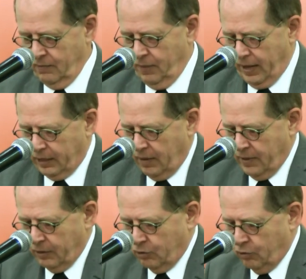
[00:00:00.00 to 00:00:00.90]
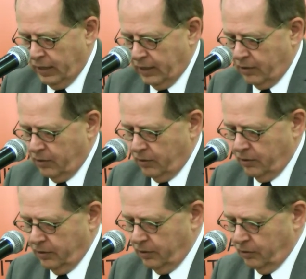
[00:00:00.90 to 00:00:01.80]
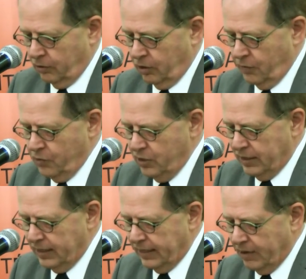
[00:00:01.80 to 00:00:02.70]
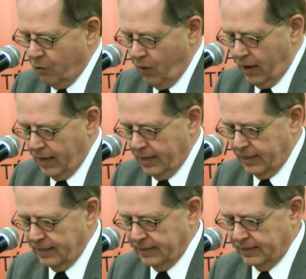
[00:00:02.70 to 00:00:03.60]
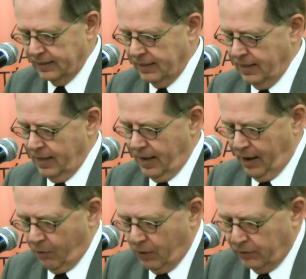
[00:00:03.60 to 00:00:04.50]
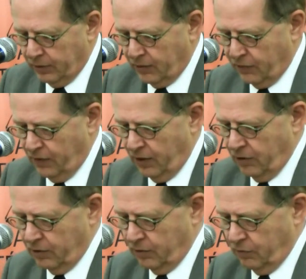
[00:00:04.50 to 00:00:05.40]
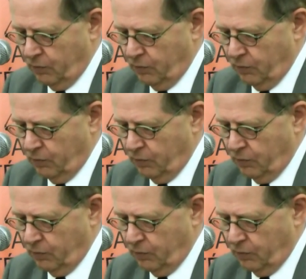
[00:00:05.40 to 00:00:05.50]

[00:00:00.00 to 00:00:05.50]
By coming together, community can rally around their fallen